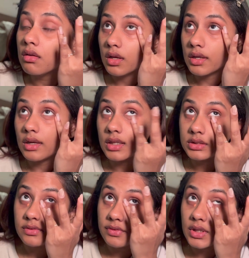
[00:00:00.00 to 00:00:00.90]
it
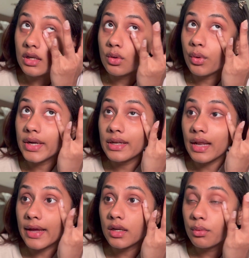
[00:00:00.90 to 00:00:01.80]
does feel quite
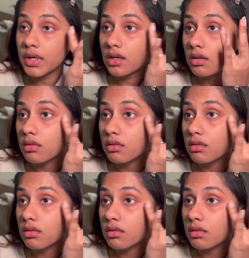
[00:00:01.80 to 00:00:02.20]
lightweight,